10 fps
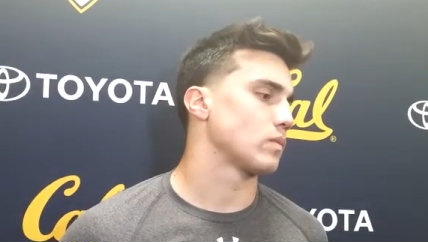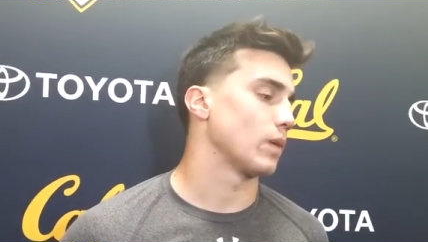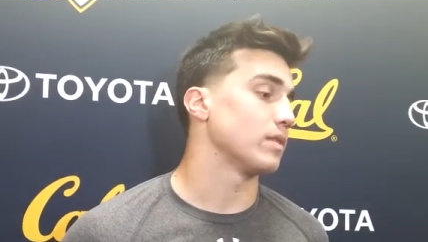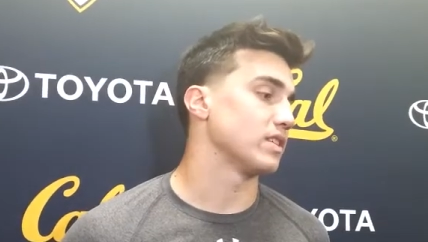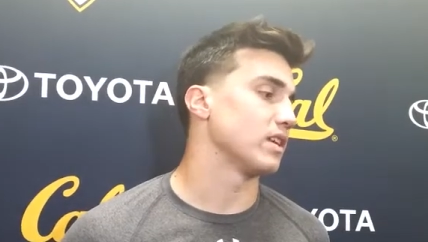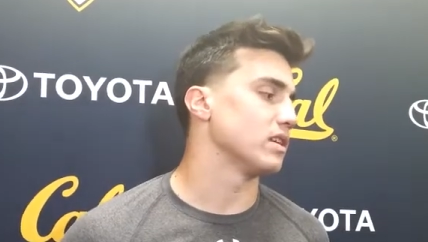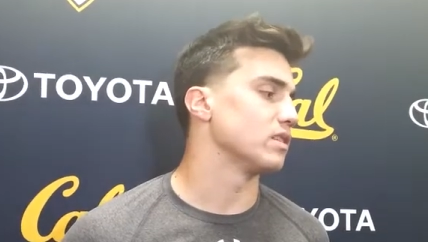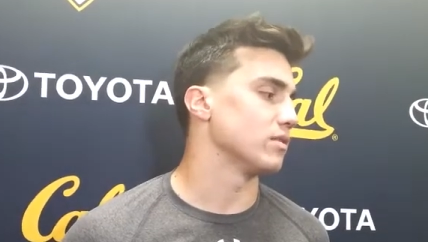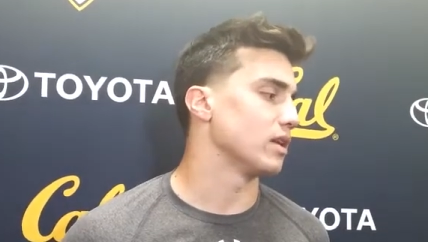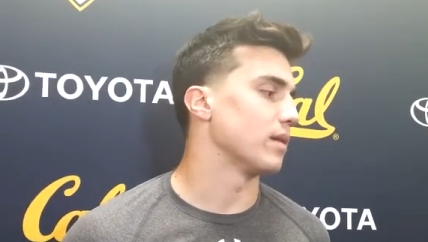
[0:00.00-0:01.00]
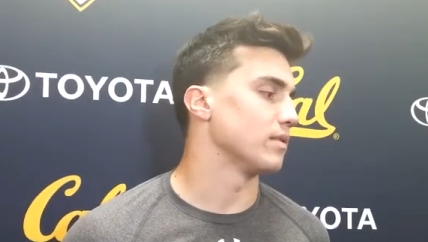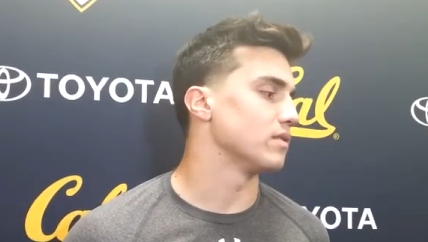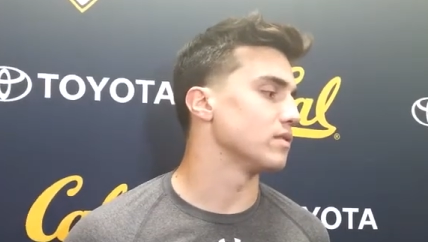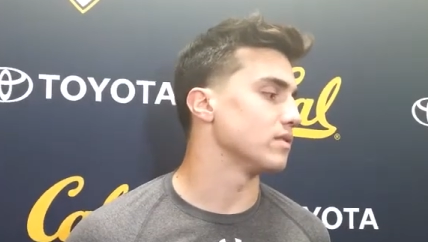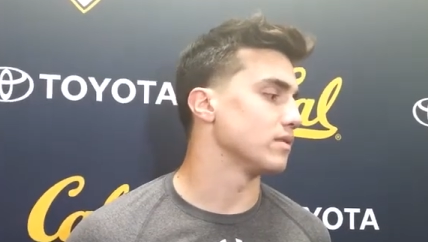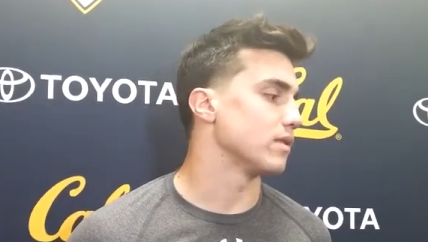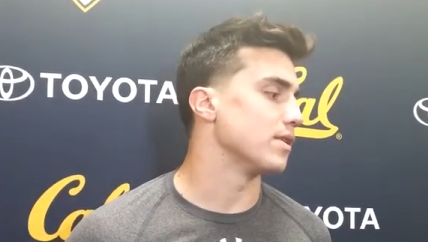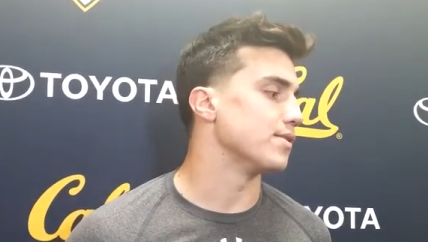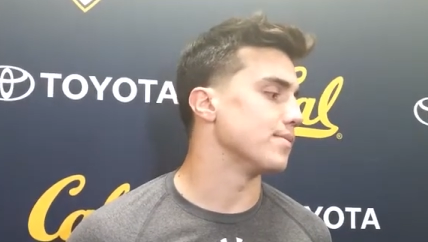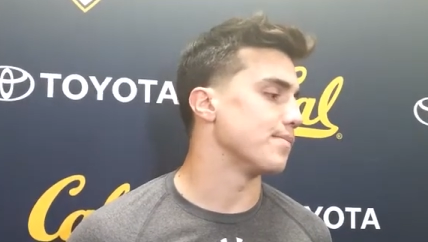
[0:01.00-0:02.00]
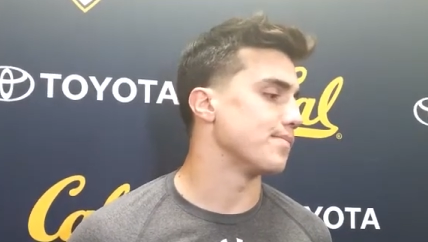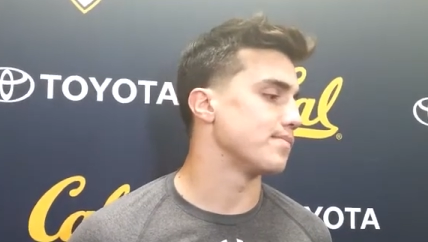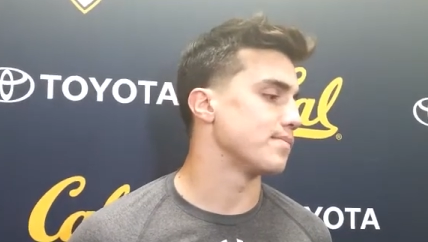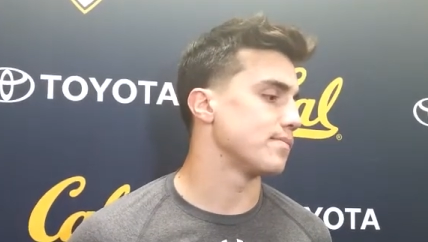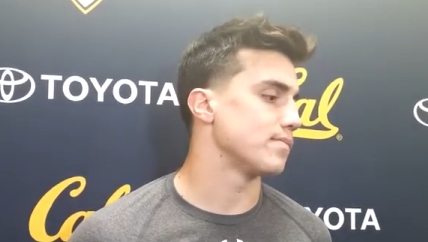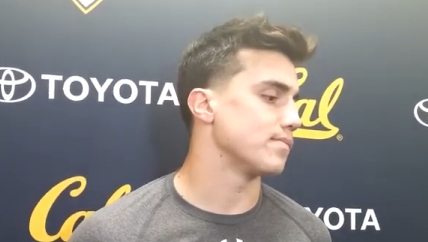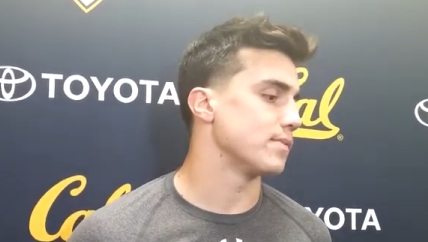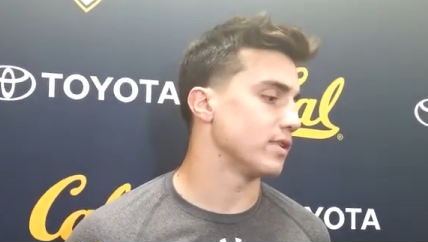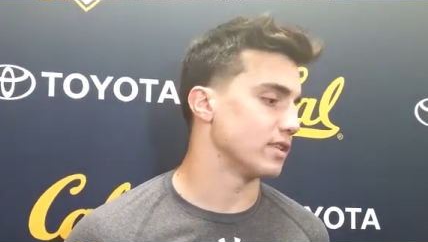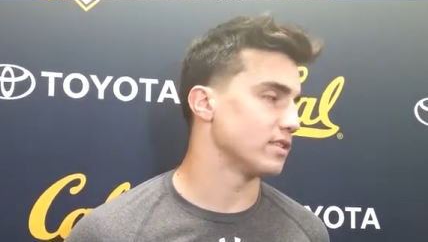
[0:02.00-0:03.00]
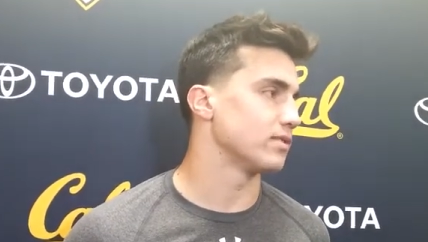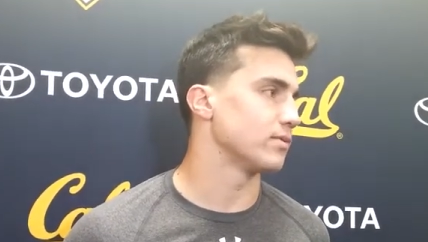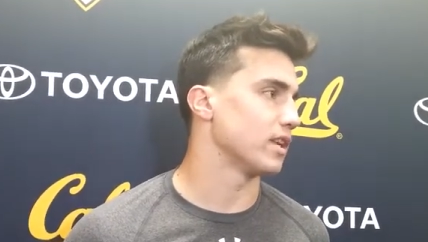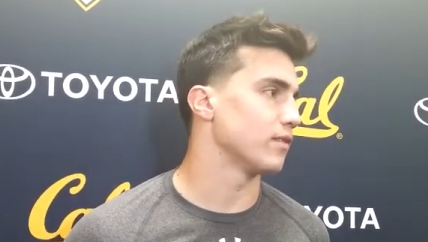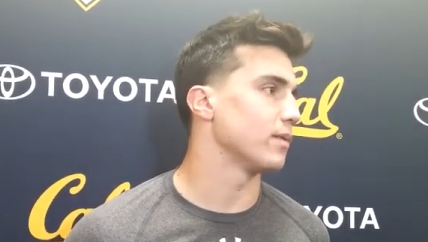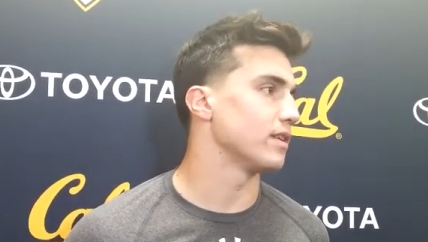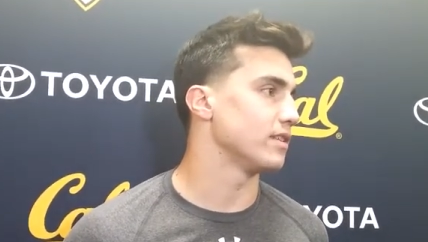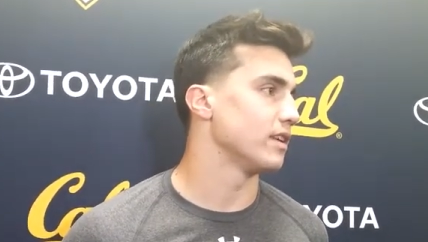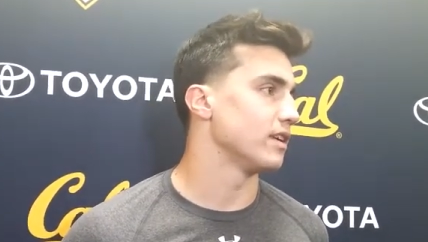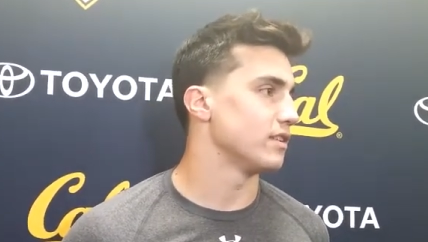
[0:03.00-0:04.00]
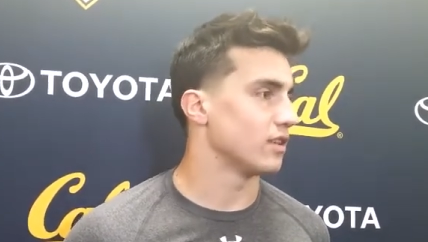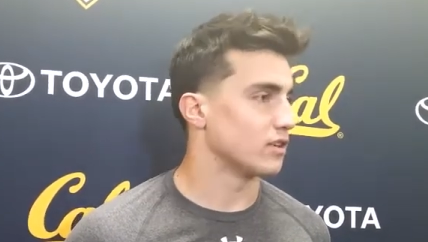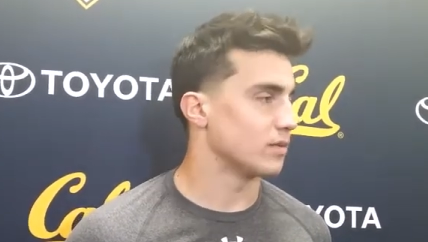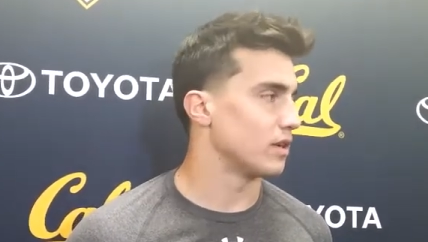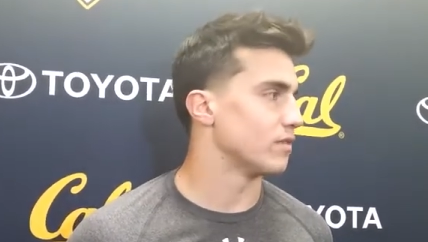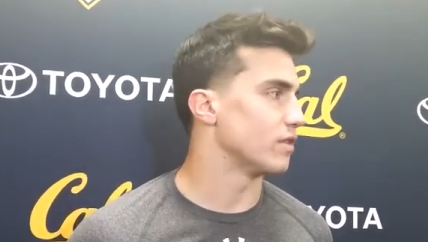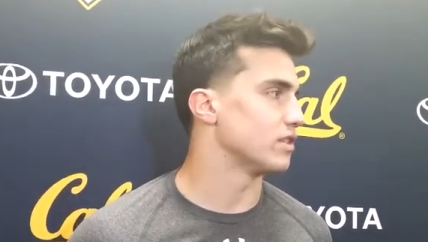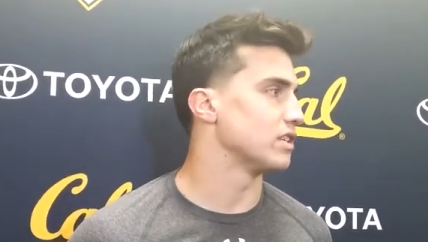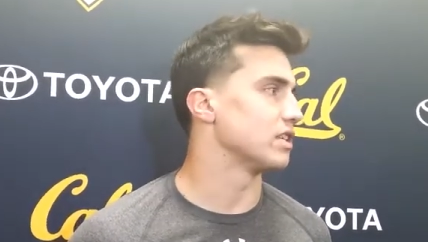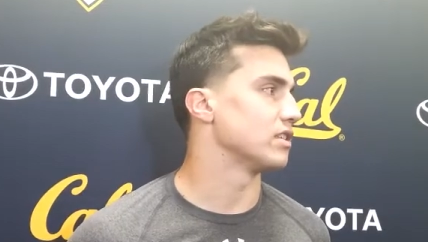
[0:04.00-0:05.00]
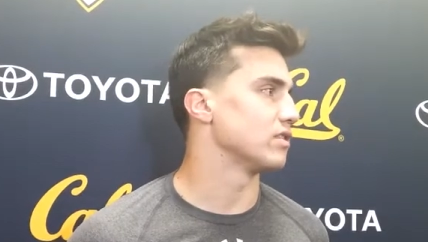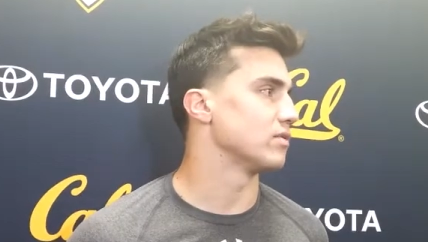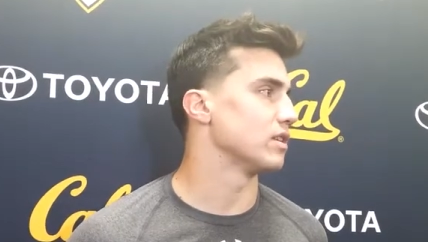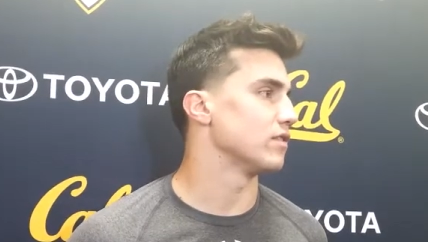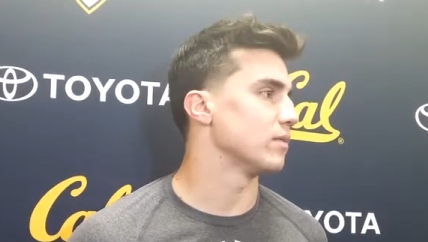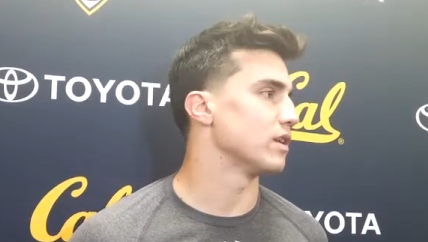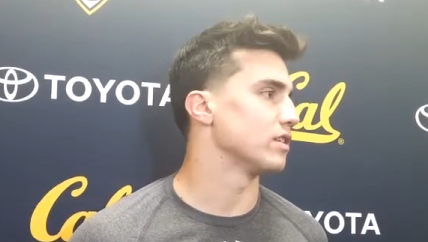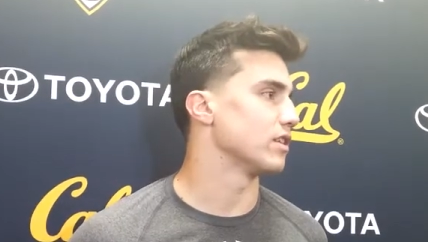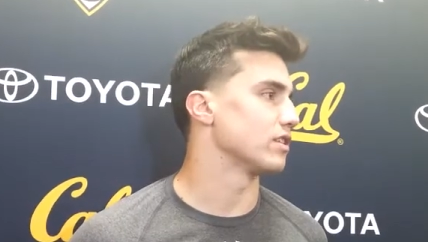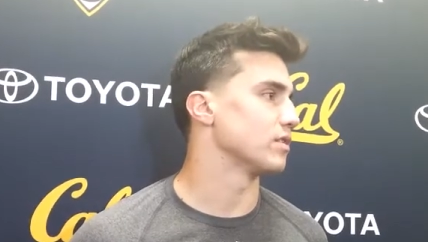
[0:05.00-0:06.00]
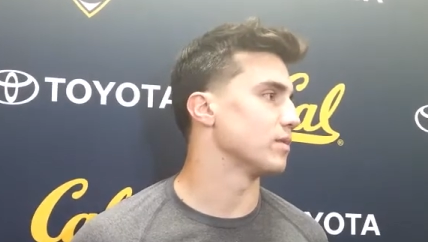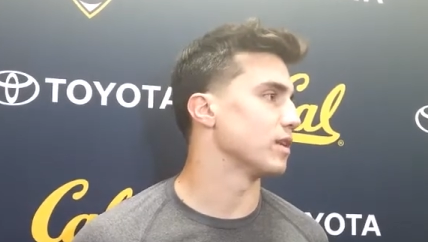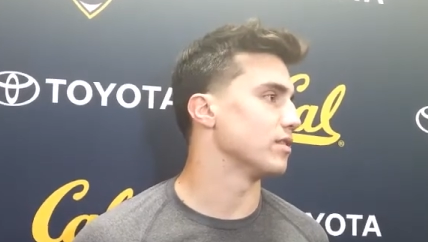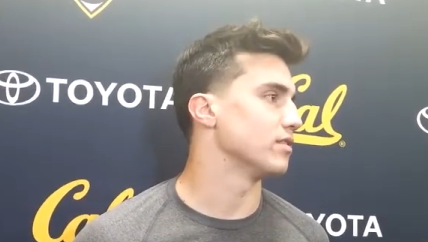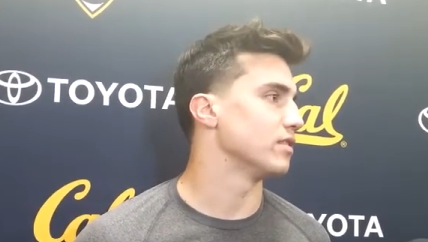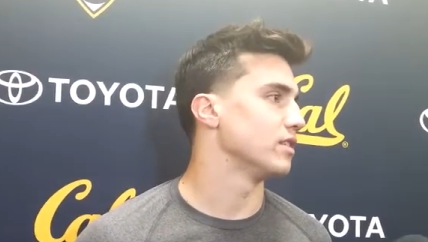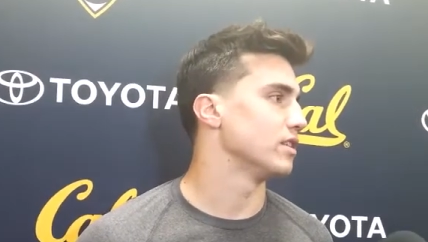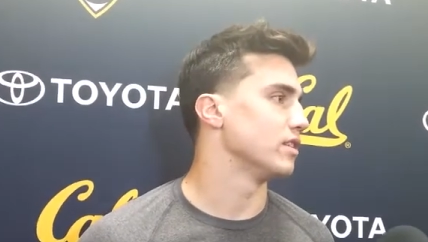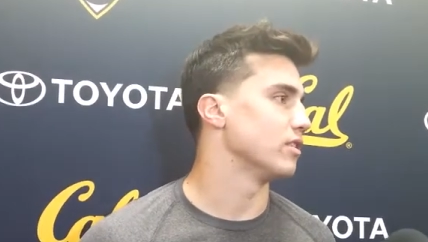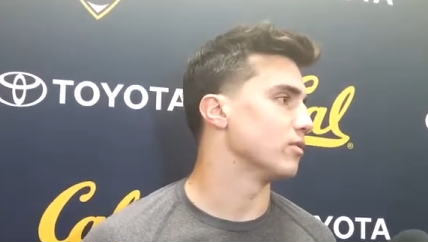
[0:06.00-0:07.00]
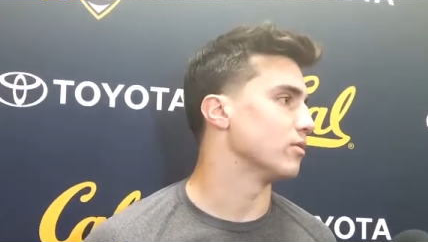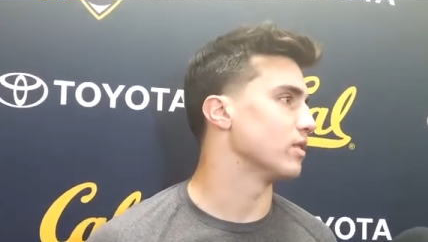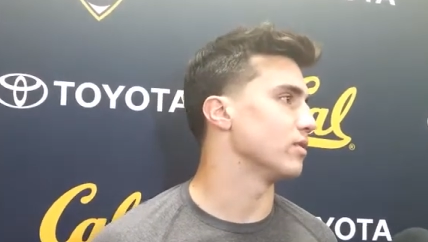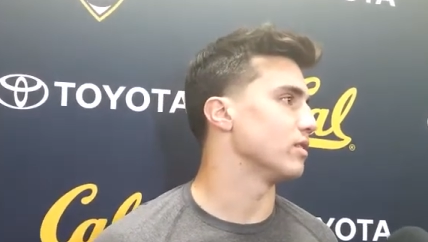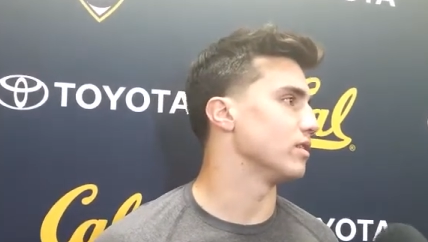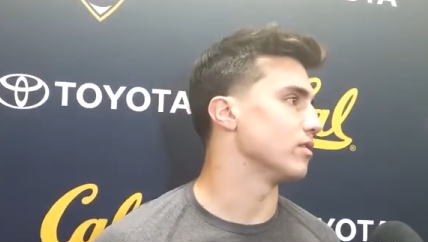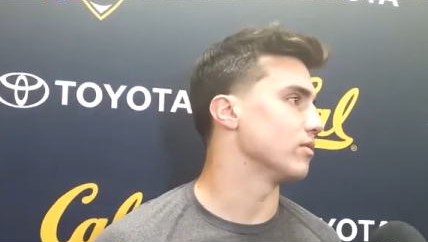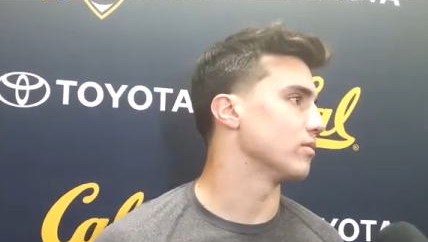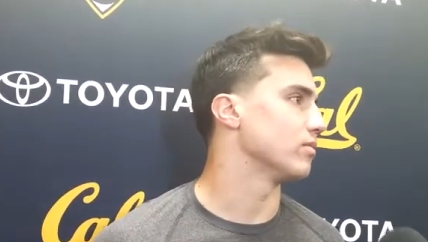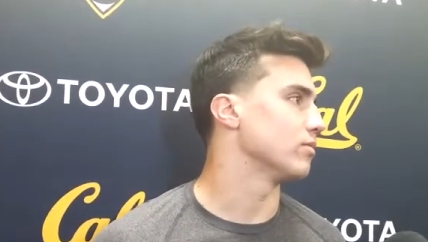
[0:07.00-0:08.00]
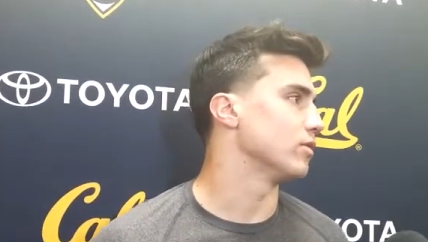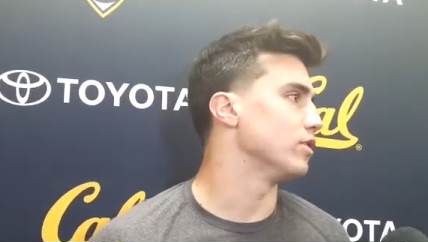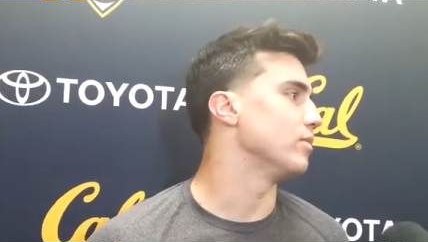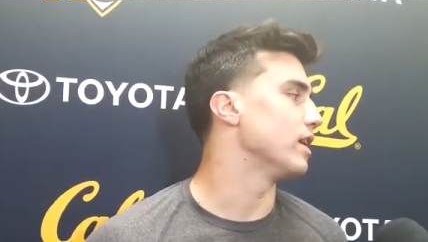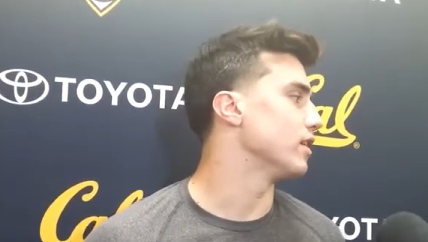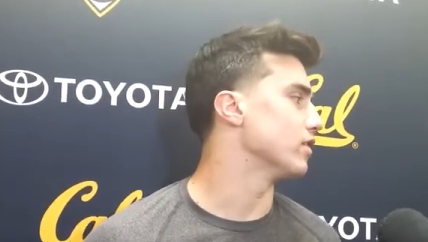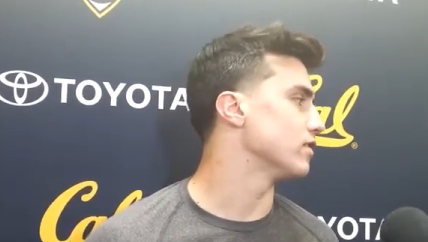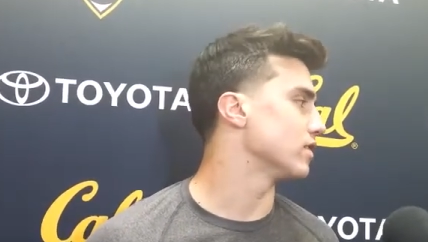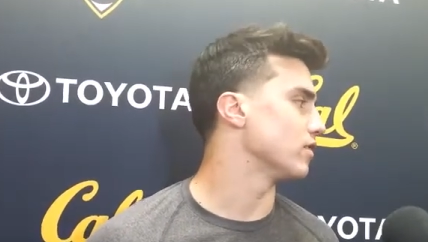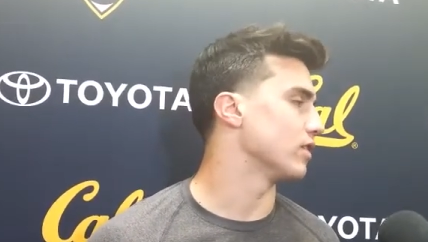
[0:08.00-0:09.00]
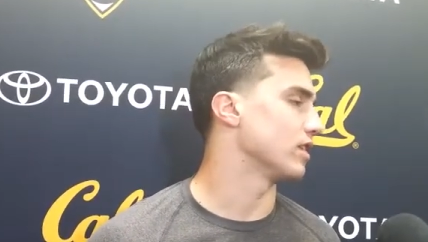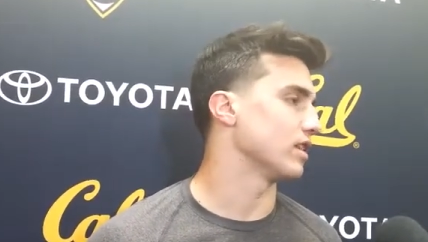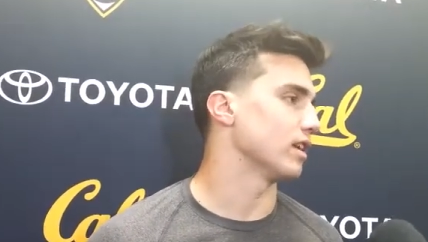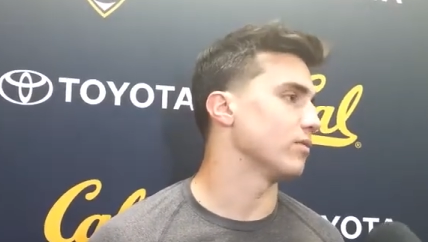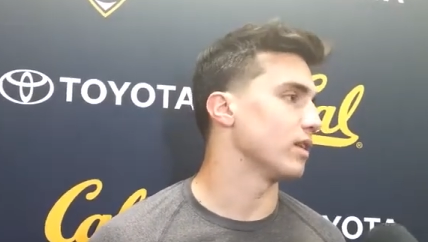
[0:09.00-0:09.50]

I'm excited to see what happens. You know, this is what everybody talks about adversity. This is what everybody talks about, what are you made of, stuff like that.